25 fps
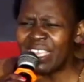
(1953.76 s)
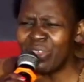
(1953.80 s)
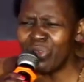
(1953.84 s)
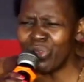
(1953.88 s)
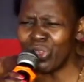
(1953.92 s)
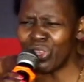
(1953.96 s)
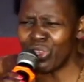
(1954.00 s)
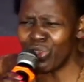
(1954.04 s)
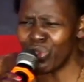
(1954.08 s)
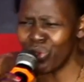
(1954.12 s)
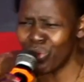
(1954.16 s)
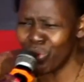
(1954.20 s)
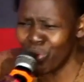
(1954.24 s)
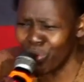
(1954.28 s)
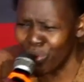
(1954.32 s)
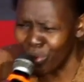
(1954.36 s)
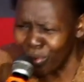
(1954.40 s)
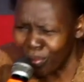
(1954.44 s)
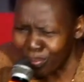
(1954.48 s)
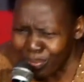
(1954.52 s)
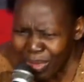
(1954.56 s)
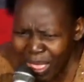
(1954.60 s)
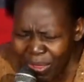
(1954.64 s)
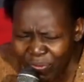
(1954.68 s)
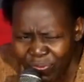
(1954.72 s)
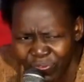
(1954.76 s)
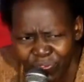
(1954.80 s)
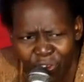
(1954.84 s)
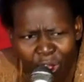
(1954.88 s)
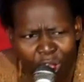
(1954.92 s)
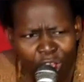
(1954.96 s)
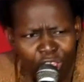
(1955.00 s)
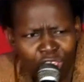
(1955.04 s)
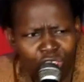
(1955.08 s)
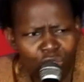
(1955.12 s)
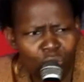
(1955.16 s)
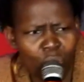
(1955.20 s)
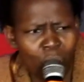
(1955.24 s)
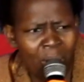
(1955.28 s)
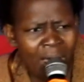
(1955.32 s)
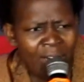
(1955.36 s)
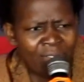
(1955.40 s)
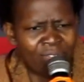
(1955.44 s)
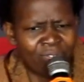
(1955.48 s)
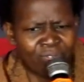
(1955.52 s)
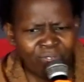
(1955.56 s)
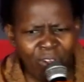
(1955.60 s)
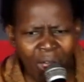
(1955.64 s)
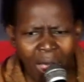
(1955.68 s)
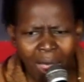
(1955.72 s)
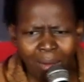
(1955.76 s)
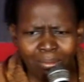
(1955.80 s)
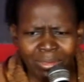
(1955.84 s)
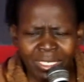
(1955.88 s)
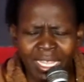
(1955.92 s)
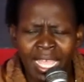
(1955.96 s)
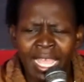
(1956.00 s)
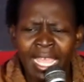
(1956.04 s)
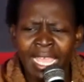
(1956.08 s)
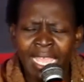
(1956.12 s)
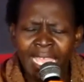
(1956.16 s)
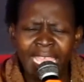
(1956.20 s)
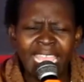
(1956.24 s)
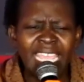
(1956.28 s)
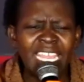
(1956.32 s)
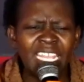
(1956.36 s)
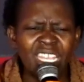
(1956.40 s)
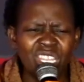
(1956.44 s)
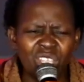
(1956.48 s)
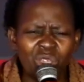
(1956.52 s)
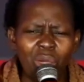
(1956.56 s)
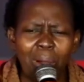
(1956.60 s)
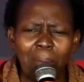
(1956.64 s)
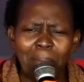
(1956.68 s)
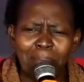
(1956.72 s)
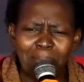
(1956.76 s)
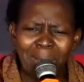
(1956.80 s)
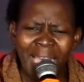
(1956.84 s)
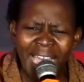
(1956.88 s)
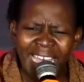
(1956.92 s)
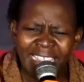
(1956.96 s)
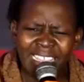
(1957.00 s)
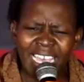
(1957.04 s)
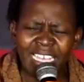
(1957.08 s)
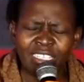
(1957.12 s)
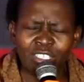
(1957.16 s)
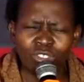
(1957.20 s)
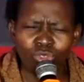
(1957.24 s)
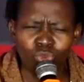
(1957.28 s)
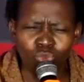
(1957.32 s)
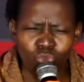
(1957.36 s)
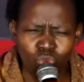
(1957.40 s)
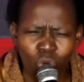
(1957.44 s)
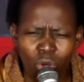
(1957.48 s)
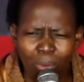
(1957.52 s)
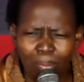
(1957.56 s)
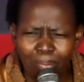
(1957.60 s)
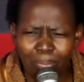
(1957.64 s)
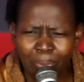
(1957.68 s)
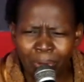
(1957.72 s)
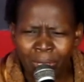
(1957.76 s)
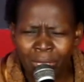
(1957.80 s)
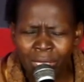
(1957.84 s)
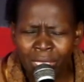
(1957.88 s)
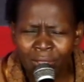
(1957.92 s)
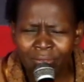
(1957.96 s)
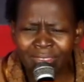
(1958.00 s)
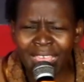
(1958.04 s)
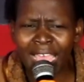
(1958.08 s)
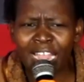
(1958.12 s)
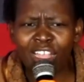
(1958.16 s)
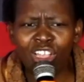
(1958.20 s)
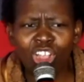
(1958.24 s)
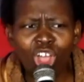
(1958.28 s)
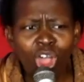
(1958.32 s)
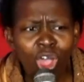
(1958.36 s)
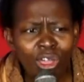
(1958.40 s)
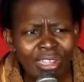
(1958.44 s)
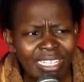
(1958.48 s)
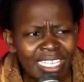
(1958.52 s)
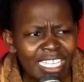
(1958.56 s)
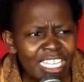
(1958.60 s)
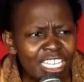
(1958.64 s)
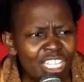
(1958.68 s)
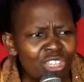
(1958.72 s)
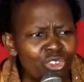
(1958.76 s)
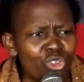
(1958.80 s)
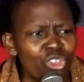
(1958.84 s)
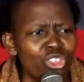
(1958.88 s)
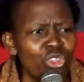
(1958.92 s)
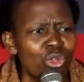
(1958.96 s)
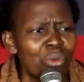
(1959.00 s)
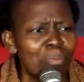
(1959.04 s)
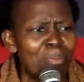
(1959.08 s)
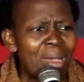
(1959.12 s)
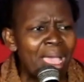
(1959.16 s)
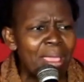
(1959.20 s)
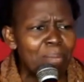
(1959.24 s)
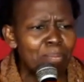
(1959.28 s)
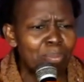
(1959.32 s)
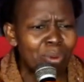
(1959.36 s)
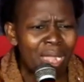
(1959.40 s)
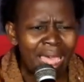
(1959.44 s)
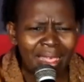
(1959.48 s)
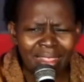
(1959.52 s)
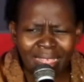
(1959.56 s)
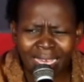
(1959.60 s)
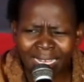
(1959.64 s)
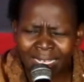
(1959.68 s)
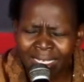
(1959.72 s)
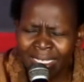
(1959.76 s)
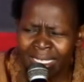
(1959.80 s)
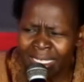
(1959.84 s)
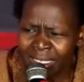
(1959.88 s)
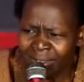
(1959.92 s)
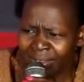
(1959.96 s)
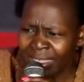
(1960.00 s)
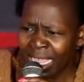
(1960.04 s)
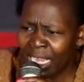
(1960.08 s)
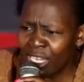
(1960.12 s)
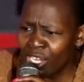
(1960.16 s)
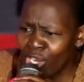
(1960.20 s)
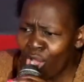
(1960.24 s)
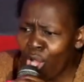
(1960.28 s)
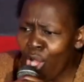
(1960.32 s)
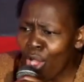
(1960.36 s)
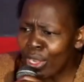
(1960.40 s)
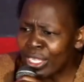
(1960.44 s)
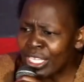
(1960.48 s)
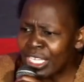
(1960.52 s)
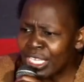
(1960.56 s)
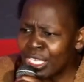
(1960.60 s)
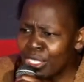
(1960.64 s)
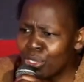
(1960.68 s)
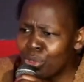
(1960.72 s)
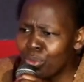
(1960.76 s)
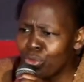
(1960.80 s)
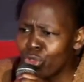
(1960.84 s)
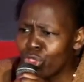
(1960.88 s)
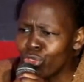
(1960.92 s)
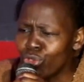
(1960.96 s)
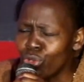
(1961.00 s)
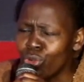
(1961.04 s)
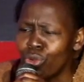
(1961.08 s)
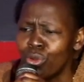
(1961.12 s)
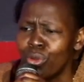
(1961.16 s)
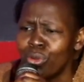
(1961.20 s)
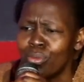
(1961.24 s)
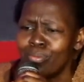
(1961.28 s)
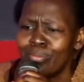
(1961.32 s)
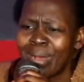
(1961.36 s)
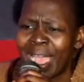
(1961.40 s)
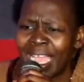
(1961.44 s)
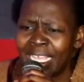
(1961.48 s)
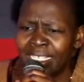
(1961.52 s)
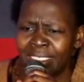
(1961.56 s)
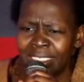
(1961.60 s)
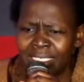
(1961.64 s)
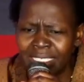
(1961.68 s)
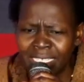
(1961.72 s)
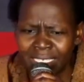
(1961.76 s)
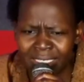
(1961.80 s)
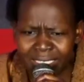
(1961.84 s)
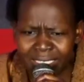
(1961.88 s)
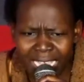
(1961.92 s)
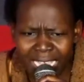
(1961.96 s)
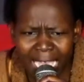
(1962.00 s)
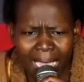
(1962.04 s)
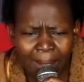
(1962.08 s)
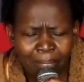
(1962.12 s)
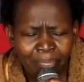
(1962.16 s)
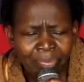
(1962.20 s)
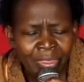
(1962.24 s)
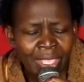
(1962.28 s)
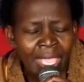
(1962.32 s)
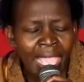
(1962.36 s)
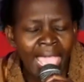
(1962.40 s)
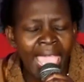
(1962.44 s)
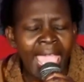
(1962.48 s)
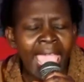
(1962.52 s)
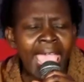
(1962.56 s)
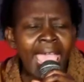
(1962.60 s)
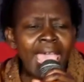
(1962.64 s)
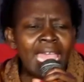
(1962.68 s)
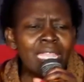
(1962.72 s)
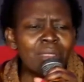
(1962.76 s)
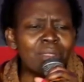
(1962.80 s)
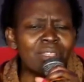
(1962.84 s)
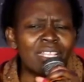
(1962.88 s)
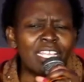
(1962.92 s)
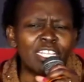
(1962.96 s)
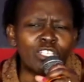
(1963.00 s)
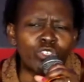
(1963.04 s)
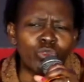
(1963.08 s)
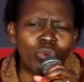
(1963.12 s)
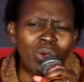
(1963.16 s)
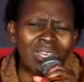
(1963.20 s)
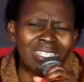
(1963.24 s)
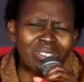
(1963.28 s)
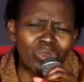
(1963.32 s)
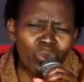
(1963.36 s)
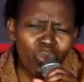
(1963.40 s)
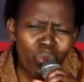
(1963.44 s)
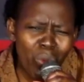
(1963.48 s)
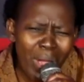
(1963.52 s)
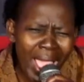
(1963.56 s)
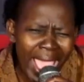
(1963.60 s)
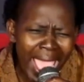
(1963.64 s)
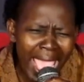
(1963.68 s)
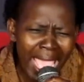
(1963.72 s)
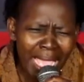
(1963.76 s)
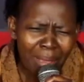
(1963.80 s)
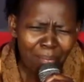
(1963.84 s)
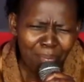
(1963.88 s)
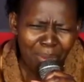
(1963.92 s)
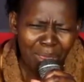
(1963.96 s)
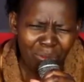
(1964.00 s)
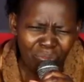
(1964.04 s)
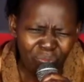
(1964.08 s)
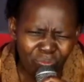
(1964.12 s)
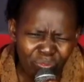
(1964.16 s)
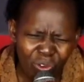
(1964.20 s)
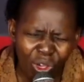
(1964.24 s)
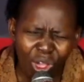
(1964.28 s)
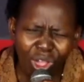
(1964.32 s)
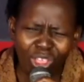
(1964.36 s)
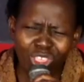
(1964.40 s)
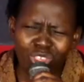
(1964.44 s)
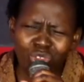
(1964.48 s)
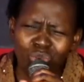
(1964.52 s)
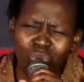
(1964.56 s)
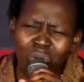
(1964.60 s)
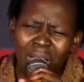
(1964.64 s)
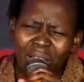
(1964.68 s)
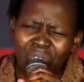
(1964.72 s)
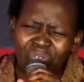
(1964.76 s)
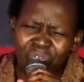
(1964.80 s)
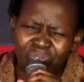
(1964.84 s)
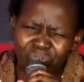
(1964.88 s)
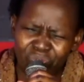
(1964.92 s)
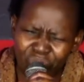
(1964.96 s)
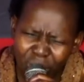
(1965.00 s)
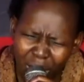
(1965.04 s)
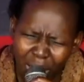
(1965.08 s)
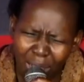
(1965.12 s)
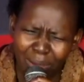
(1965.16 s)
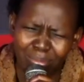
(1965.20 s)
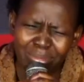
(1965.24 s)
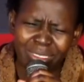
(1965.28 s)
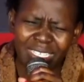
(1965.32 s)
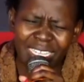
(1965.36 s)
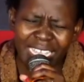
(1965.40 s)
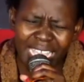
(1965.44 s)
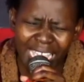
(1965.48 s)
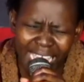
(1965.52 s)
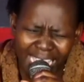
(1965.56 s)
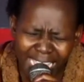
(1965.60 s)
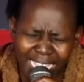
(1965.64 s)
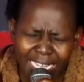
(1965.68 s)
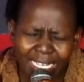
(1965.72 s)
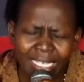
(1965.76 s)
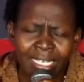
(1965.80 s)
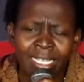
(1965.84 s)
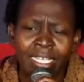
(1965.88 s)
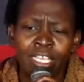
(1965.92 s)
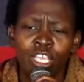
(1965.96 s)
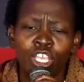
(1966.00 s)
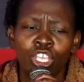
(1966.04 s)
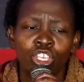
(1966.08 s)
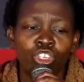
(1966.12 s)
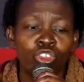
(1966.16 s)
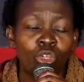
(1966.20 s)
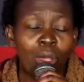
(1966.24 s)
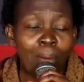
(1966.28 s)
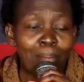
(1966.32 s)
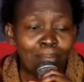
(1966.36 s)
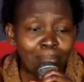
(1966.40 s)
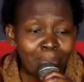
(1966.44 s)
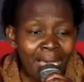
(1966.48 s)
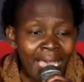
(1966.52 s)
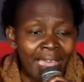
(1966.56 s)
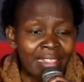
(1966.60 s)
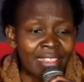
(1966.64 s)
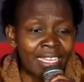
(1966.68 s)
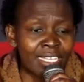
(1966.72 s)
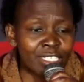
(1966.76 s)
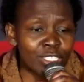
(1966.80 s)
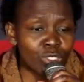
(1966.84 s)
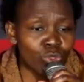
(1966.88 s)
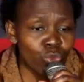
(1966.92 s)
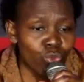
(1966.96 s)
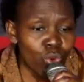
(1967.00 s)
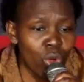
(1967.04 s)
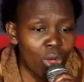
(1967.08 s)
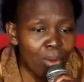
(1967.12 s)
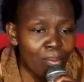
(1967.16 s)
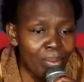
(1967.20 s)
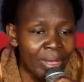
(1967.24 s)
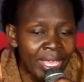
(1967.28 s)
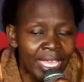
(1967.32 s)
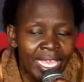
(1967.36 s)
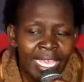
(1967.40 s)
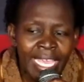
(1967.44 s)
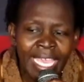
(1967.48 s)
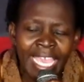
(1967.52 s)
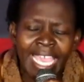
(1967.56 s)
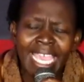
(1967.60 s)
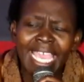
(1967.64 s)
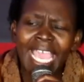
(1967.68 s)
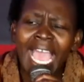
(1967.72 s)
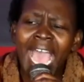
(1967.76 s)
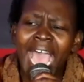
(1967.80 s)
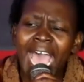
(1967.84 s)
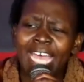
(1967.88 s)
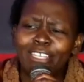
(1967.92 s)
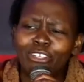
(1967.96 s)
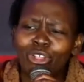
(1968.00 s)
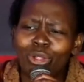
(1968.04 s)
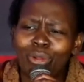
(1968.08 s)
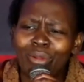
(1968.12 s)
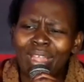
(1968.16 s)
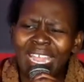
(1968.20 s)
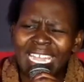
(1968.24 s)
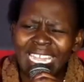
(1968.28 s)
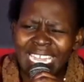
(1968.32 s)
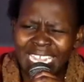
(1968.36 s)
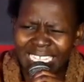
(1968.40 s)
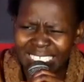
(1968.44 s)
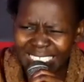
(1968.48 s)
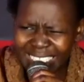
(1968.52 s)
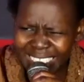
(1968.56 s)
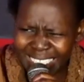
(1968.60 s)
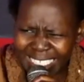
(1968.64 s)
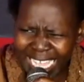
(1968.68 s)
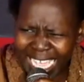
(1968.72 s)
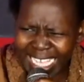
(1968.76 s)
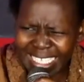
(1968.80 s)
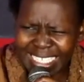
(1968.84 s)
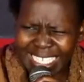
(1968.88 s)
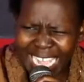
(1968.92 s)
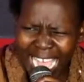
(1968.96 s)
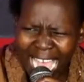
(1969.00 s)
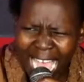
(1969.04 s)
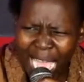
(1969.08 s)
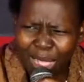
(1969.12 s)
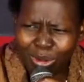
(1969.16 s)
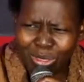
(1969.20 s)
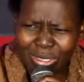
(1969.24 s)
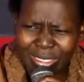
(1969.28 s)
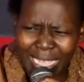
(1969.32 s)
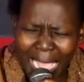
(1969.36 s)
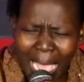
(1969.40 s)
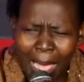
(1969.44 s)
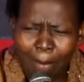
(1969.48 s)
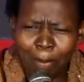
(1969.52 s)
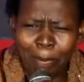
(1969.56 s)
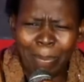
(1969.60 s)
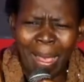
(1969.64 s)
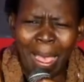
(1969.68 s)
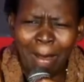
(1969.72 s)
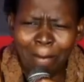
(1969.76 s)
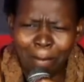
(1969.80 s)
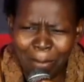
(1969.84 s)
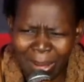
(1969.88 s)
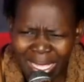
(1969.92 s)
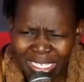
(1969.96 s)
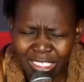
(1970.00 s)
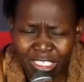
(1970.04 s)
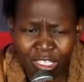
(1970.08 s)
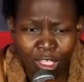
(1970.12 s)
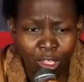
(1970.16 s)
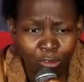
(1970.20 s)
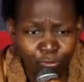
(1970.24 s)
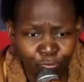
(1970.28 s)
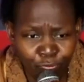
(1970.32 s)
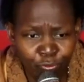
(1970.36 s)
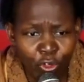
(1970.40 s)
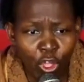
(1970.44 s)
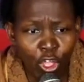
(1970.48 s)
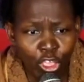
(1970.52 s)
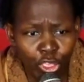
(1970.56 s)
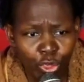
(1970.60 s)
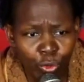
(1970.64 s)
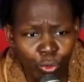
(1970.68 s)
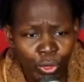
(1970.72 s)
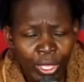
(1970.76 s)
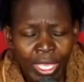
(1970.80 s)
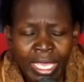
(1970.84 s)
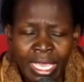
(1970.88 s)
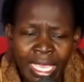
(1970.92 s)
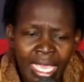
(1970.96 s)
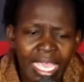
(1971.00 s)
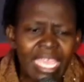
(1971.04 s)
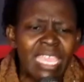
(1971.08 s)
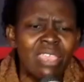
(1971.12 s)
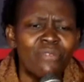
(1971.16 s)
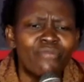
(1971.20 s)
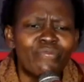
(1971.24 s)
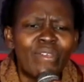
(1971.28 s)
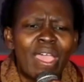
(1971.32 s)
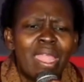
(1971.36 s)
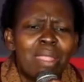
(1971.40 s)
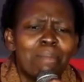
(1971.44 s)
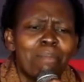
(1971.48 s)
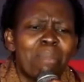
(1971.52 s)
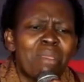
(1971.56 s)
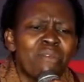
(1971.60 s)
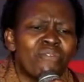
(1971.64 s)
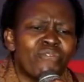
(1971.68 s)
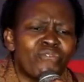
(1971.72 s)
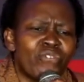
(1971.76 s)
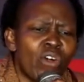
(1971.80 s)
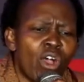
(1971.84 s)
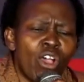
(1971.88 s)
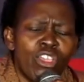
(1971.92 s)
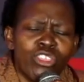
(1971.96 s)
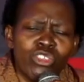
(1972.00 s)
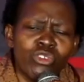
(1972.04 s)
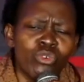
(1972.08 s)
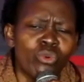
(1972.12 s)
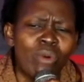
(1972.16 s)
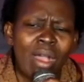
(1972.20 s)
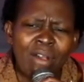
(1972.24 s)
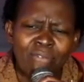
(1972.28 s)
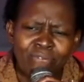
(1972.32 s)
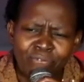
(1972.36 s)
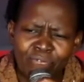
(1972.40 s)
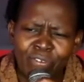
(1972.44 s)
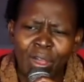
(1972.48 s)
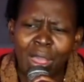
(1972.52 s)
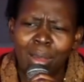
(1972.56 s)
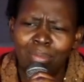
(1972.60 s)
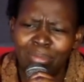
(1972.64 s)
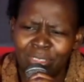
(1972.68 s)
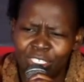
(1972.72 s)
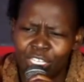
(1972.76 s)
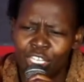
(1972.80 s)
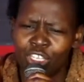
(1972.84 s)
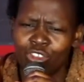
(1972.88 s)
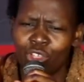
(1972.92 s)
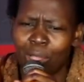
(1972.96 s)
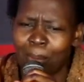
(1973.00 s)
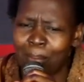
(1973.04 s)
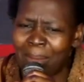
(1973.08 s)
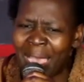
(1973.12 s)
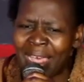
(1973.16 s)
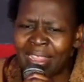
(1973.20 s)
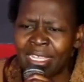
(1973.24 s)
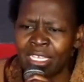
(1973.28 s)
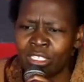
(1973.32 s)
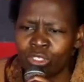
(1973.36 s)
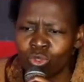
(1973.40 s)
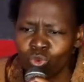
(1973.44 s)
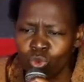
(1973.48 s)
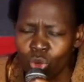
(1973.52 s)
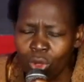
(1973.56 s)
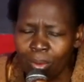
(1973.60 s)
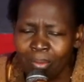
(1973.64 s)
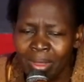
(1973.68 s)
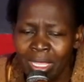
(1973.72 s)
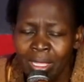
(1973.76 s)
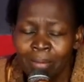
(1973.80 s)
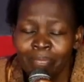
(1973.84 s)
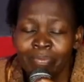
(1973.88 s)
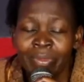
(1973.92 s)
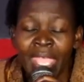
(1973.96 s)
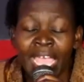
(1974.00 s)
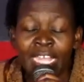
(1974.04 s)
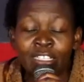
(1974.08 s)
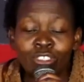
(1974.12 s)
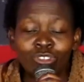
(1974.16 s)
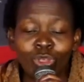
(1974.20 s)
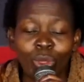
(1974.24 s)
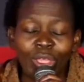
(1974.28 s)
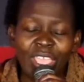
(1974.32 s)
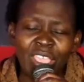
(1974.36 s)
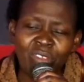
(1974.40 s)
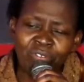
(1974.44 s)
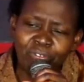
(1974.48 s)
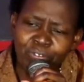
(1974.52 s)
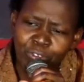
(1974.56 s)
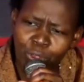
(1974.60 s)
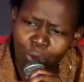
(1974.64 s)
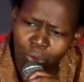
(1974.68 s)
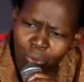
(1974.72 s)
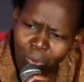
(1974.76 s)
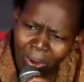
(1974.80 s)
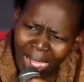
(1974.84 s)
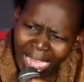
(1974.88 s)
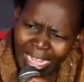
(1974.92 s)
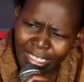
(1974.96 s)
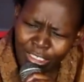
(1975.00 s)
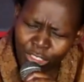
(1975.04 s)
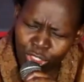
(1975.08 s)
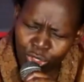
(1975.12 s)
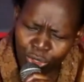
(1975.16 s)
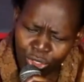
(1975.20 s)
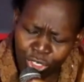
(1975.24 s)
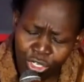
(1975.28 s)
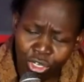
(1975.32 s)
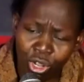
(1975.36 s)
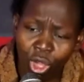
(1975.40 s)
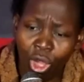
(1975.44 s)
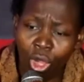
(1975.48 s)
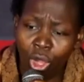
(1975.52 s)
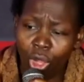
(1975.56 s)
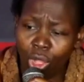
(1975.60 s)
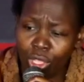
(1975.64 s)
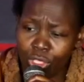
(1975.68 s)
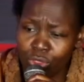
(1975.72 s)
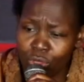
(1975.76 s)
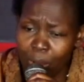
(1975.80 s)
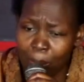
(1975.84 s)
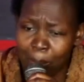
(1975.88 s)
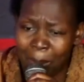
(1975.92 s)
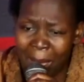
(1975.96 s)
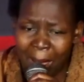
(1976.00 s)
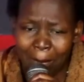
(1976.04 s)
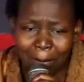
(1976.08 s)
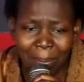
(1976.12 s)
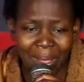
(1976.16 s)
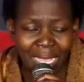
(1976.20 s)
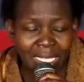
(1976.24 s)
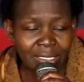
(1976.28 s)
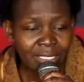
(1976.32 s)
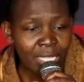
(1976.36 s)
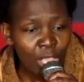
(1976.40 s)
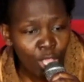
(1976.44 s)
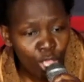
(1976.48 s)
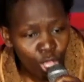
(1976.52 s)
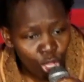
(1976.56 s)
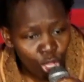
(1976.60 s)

you before you were formed in your mother's womb. The Lord knew you, my brother. The Lord knew you, my sister. And it was way before you were formed in your mother's womb. He had already set out a purpose for you, even before you were formed in your mother's womb. And so, if you want to know your purpose, go